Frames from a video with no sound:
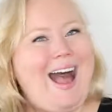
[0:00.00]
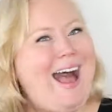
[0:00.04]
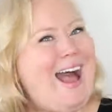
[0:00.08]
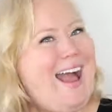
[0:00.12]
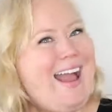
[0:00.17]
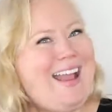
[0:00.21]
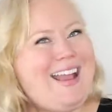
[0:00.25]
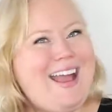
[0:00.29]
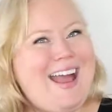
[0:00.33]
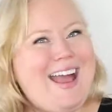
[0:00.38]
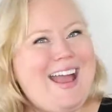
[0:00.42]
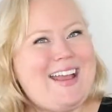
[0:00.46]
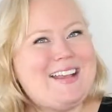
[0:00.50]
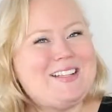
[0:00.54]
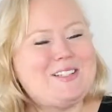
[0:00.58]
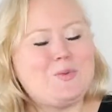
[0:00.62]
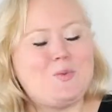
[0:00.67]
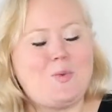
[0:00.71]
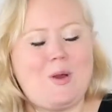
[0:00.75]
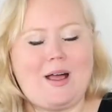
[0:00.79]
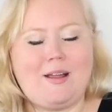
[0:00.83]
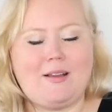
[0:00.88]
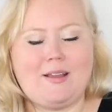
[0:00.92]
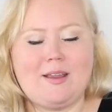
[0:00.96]
Hi guys,
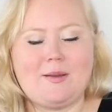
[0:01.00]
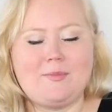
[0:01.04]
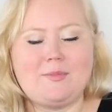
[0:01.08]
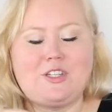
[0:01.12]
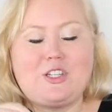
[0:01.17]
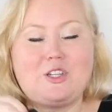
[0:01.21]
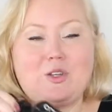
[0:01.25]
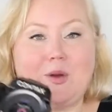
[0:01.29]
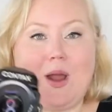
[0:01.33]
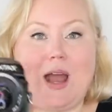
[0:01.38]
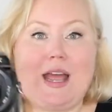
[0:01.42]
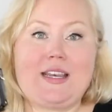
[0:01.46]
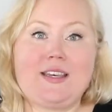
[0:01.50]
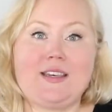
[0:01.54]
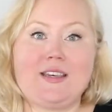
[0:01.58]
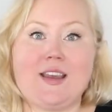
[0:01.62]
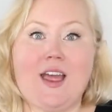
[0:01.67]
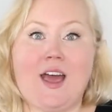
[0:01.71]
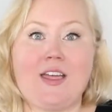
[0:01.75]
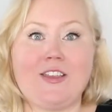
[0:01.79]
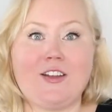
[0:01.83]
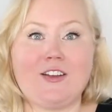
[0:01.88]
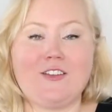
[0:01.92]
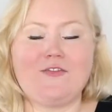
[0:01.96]
welcome to
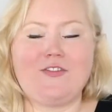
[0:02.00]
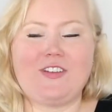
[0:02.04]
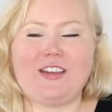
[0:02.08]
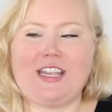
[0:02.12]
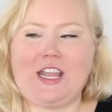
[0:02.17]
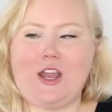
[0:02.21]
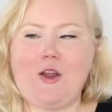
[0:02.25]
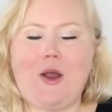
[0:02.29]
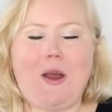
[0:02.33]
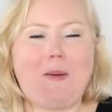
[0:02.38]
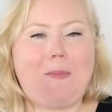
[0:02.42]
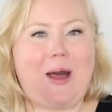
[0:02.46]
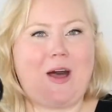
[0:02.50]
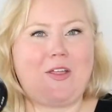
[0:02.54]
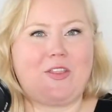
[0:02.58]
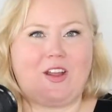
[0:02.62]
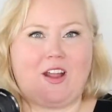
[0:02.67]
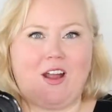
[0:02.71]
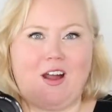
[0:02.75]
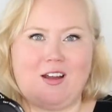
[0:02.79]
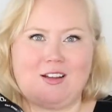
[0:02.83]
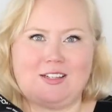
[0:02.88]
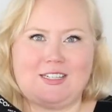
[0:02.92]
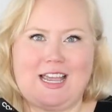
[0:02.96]
another video about the
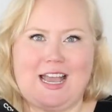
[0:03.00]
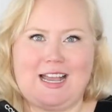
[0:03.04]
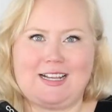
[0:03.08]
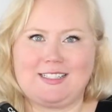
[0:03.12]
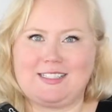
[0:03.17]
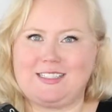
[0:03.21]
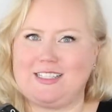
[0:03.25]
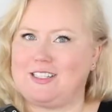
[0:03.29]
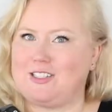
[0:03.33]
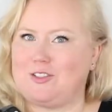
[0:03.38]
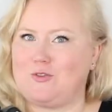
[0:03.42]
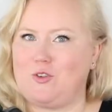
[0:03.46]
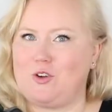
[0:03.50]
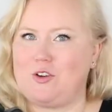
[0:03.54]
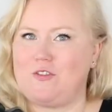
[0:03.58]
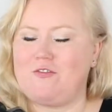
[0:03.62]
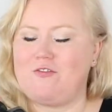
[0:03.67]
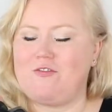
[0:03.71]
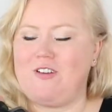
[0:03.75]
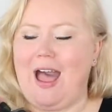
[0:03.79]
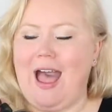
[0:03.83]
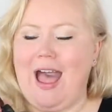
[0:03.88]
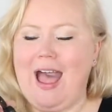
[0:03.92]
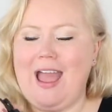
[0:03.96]
Contax
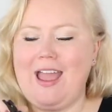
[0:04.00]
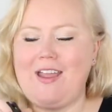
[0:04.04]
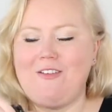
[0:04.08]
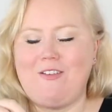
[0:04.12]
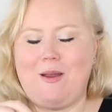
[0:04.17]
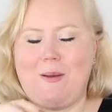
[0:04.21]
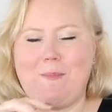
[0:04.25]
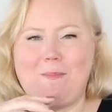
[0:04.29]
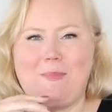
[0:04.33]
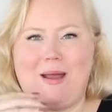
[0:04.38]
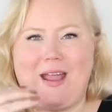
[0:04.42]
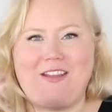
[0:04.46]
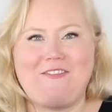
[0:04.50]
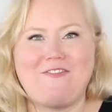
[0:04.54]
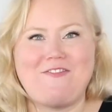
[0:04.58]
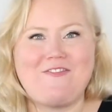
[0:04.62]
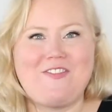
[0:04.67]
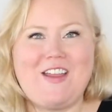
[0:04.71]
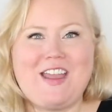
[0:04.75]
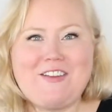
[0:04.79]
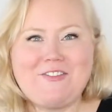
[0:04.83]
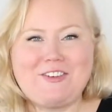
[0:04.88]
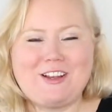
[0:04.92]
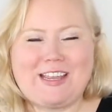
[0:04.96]
645, my
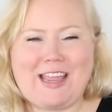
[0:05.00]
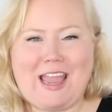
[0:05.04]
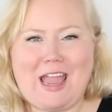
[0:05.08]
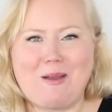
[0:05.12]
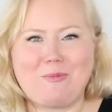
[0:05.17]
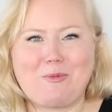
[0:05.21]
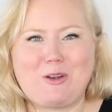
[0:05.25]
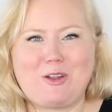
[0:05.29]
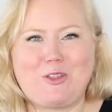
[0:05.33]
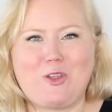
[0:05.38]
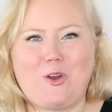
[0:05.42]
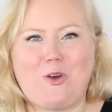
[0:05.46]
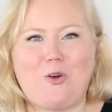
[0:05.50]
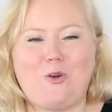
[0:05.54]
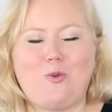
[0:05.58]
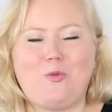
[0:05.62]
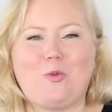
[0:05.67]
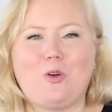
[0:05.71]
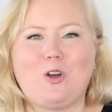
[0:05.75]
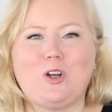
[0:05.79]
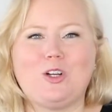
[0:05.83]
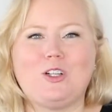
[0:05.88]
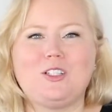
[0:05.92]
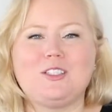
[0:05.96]
favorite camera in the
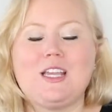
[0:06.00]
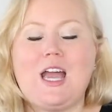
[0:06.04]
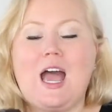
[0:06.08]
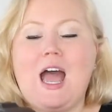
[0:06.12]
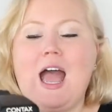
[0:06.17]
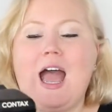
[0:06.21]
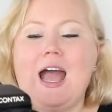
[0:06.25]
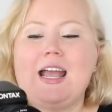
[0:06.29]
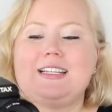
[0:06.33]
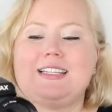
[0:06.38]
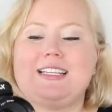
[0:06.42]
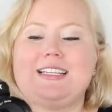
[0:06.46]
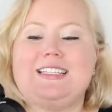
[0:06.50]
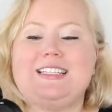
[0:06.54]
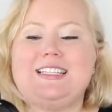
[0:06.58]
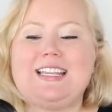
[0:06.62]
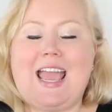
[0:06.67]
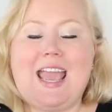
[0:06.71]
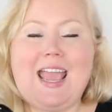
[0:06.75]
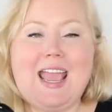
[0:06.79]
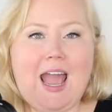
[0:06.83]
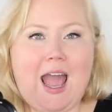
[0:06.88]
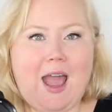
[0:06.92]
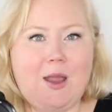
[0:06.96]
whole world.
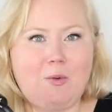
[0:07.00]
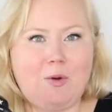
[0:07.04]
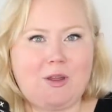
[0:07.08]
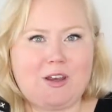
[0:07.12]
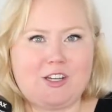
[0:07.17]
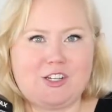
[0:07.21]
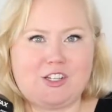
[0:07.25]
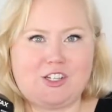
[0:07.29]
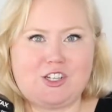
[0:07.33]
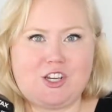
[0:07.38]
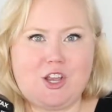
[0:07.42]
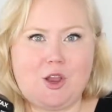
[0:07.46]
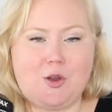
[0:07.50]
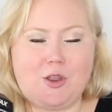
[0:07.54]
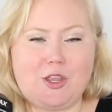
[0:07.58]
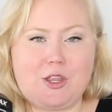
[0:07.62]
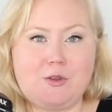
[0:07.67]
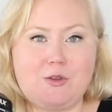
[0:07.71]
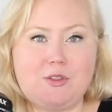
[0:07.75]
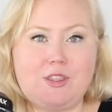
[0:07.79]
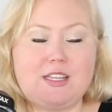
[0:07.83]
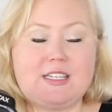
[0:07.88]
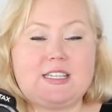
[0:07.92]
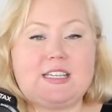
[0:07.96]
Today I want to show
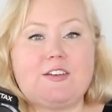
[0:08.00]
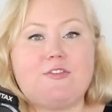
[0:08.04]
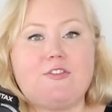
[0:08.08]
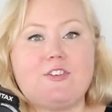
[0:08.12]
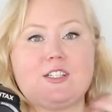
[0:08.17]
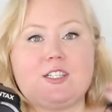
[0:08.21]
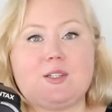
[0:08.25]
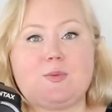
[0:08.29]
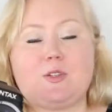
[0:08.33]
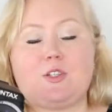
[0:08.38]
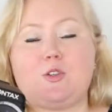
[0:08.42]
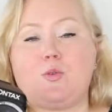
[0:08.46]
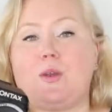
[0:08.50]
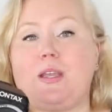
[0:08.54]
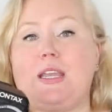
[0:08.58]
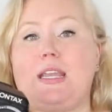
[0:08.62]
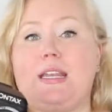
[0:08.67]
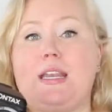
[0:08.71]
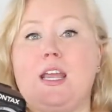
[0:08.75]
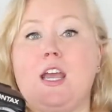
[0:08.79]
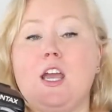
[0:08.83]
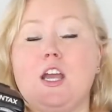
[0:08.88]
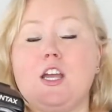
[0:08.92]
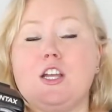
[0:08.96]
you the difference
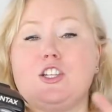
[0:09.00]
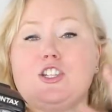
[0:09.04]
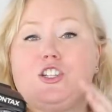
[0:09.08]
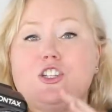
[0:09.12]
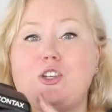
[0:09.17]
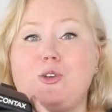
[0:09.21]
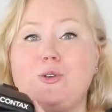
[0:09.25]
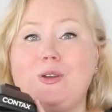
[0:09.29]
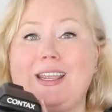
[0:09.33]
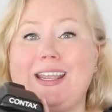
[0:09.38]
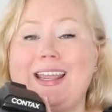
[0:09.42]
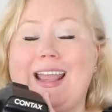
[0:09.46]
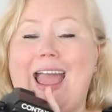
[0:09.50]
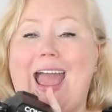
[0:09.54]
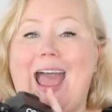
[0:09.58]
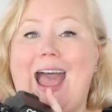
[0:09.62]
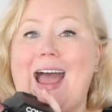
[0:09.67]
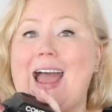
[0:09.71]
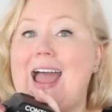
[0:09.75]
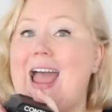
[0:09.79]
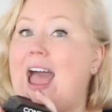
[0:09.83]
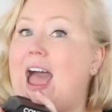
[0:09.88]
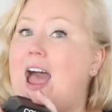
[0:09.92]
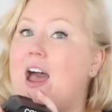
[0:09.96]
between shooting
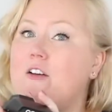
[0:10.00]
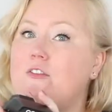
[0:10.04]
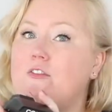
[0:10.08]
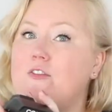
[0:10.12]
at